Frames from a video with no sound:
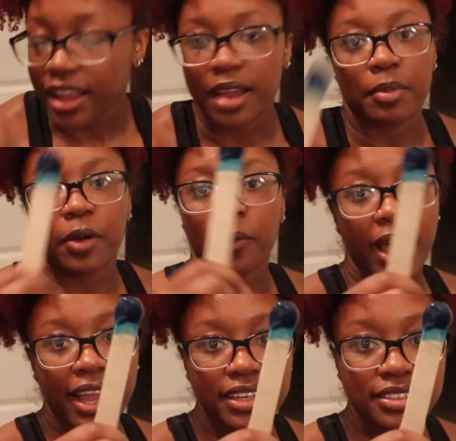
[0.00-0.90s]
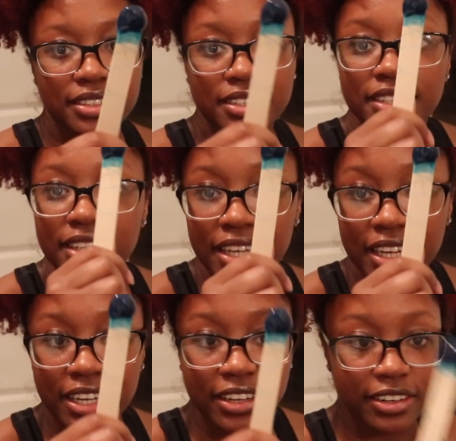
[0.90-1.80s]
Got my wax
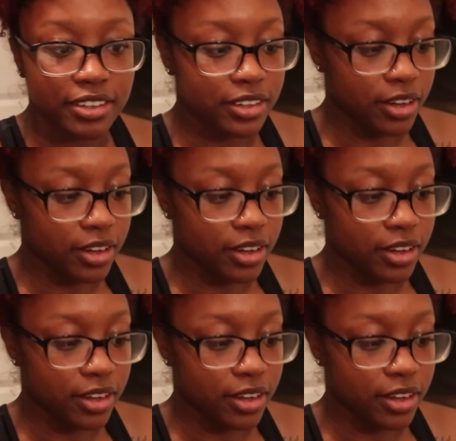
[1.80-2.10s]
here.